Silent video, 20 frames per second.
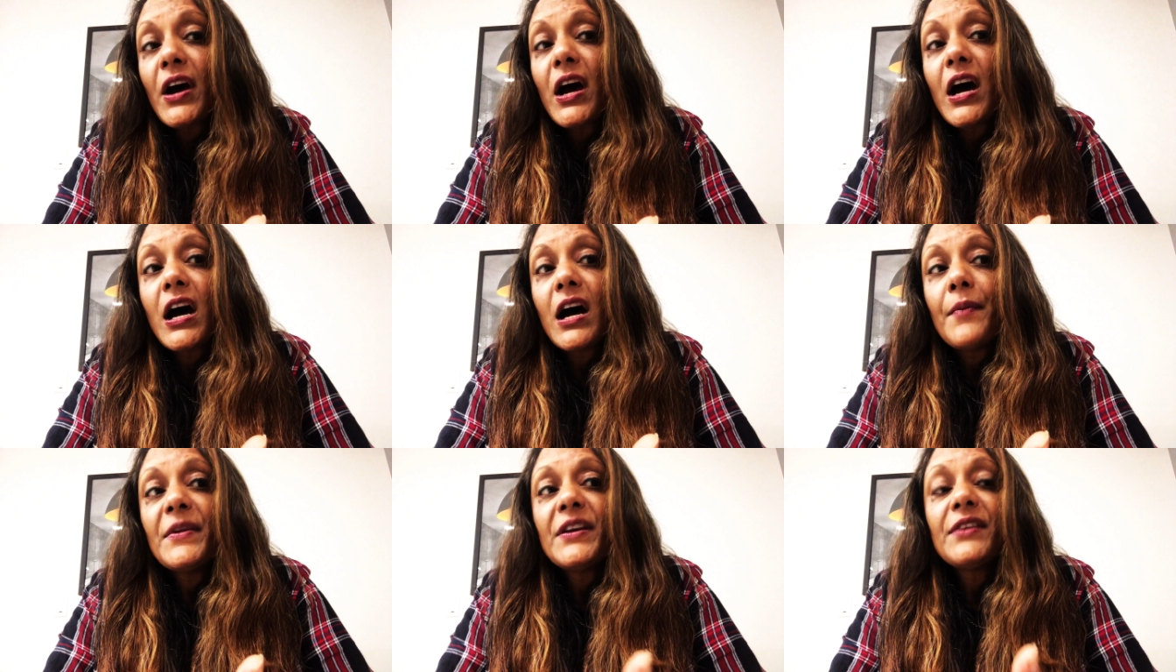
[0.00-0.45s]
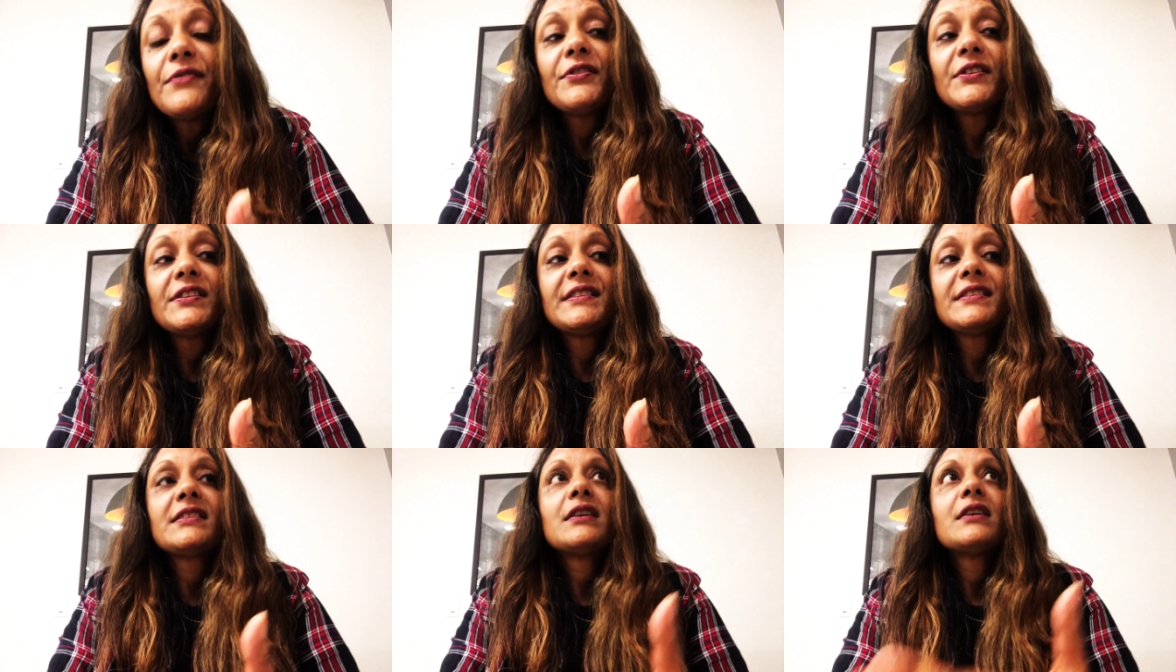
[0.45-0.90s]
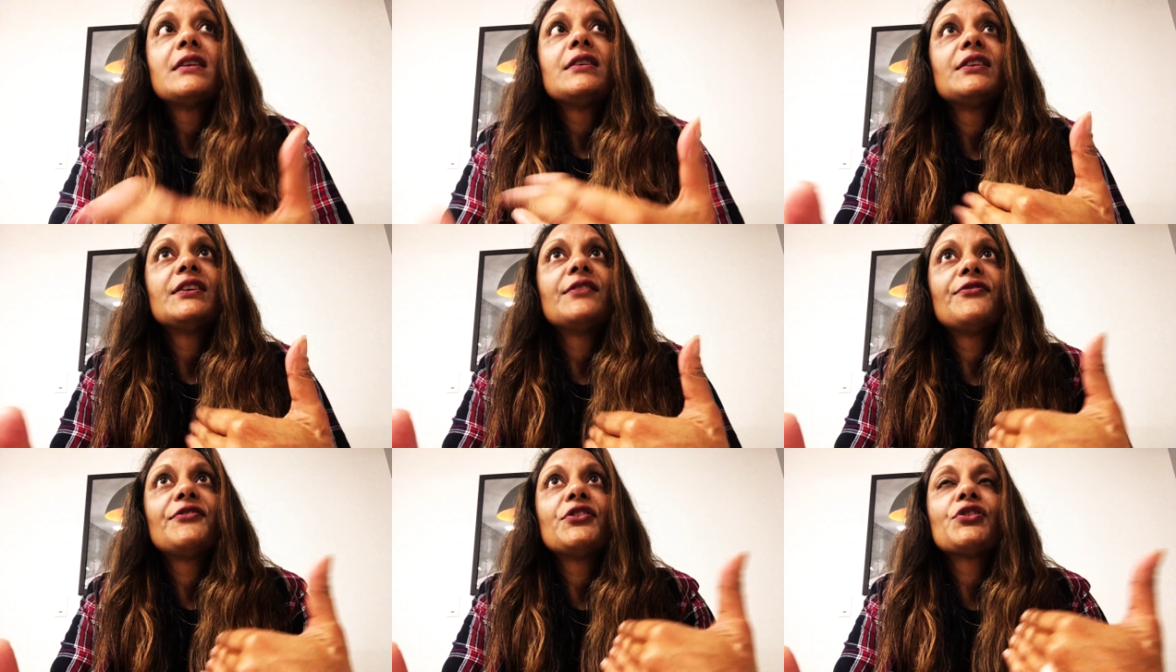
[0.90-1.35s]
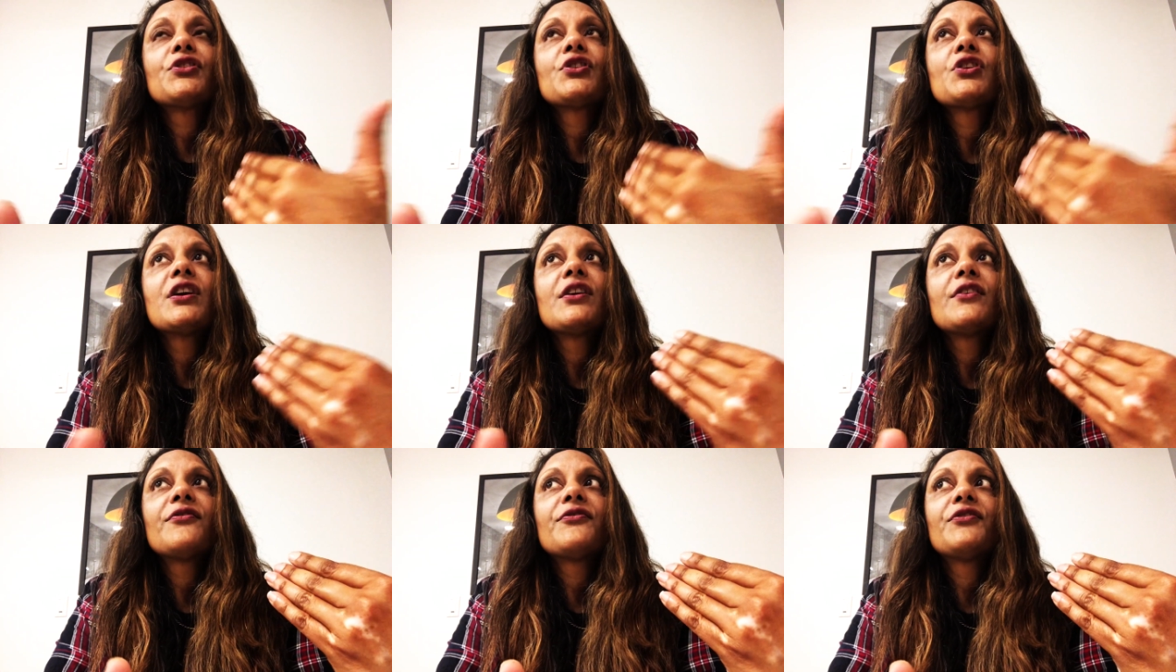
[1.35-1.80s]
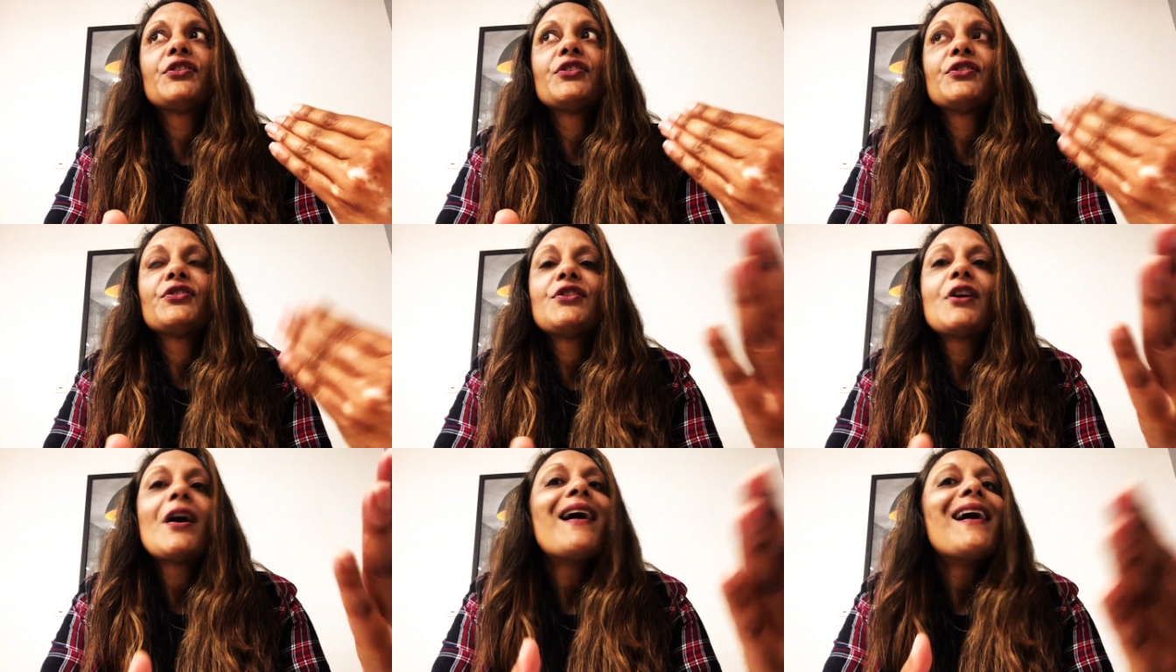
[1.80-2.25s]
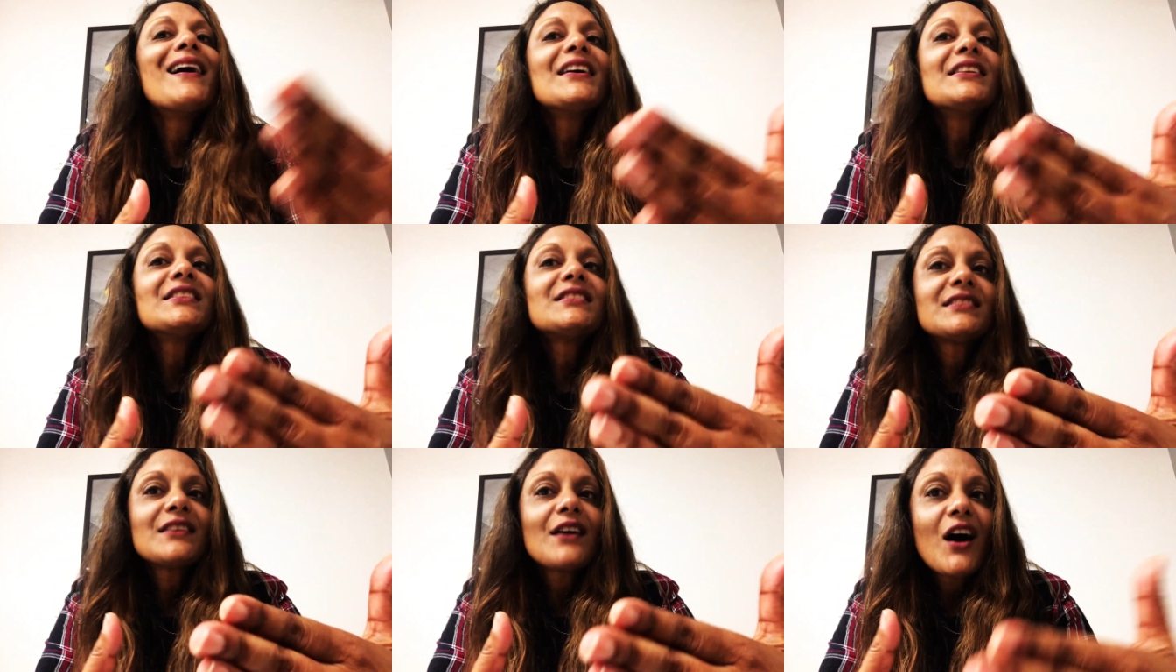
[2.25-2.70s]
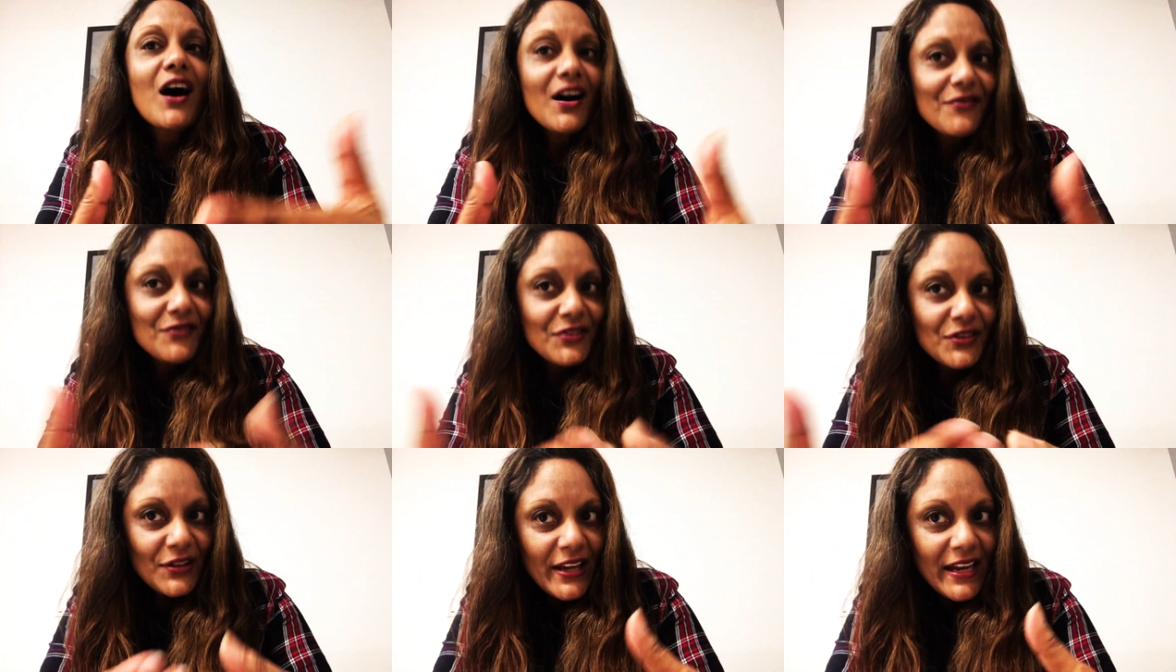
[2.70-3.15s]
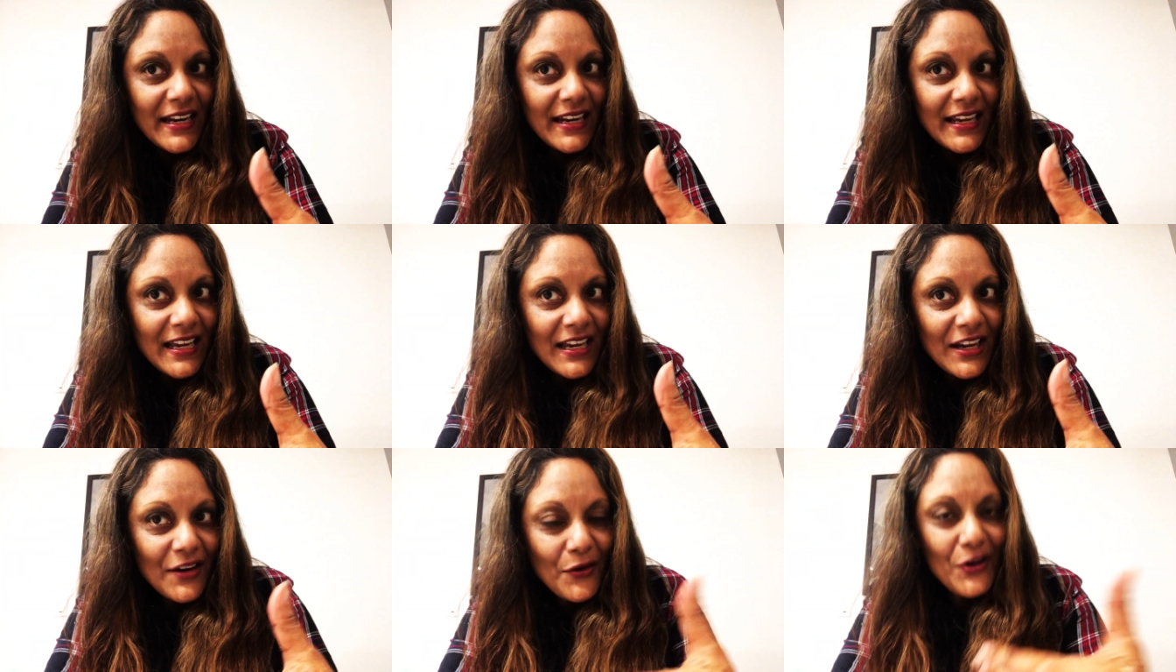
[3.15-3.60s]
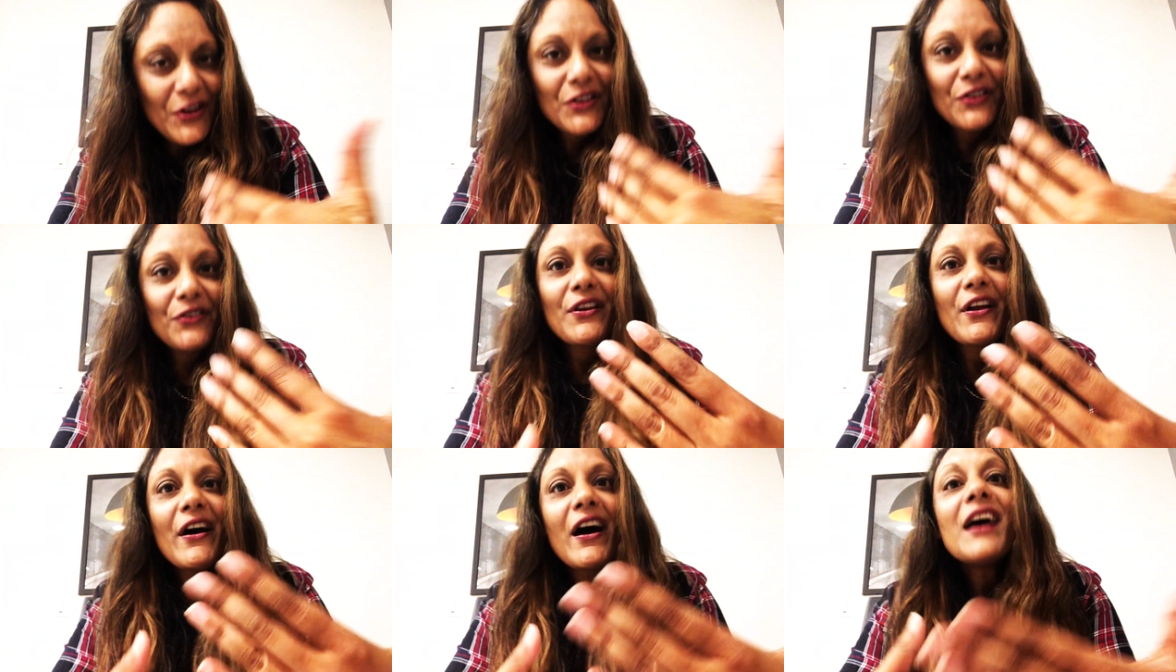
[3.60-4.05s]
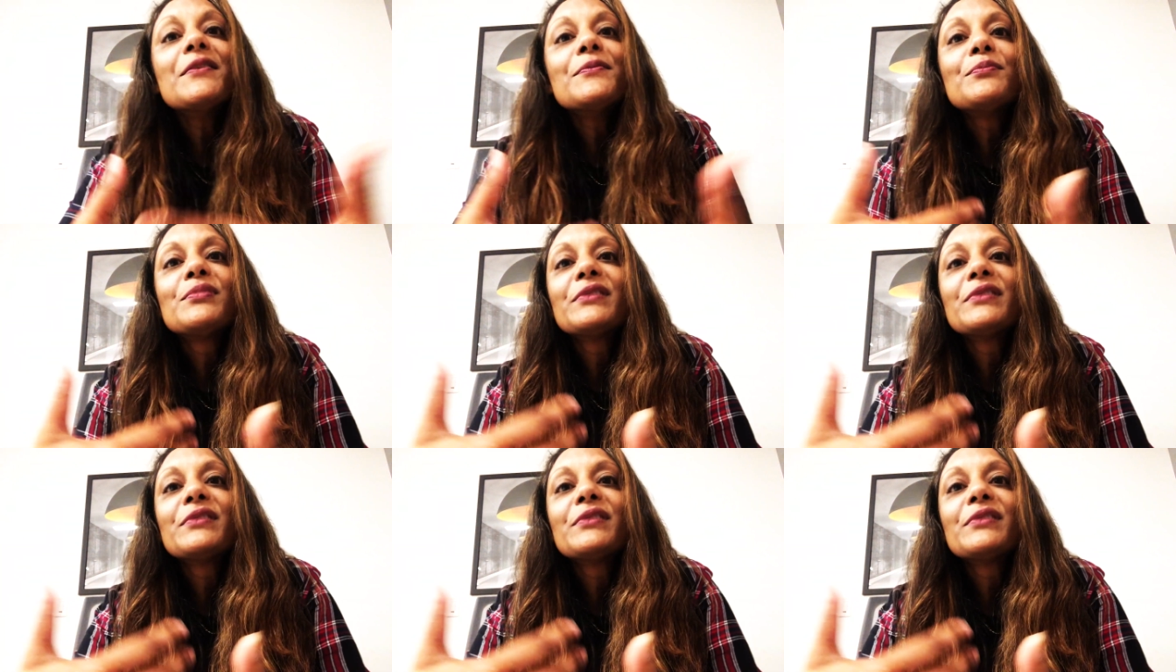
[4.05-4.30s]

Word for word: um, if it's if you're if you're not ovulating or you're not